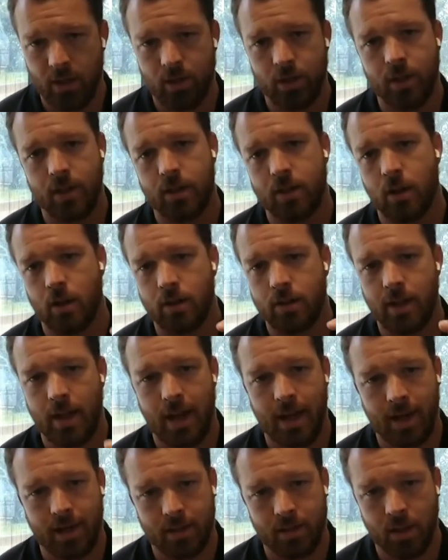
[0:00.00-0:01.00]
You need to talk
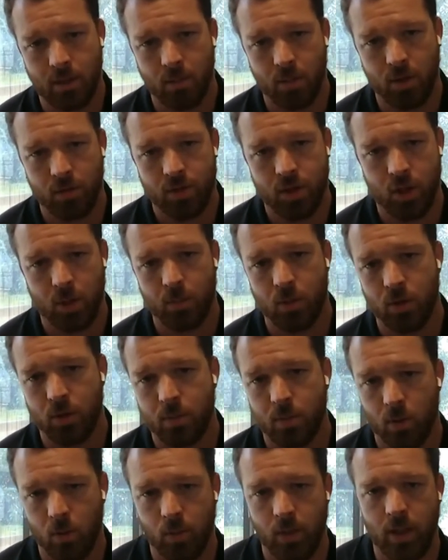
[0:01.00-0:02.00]
to X number of
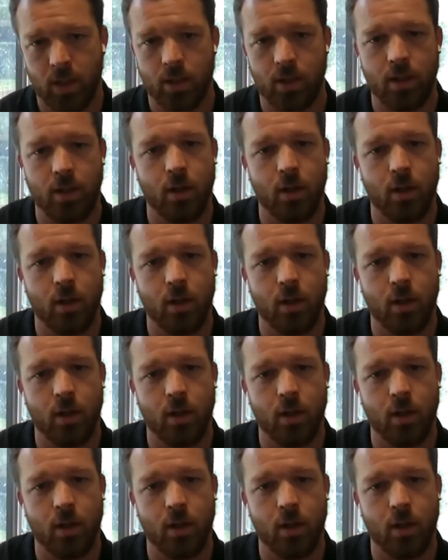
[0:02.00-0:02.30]
shippers per week.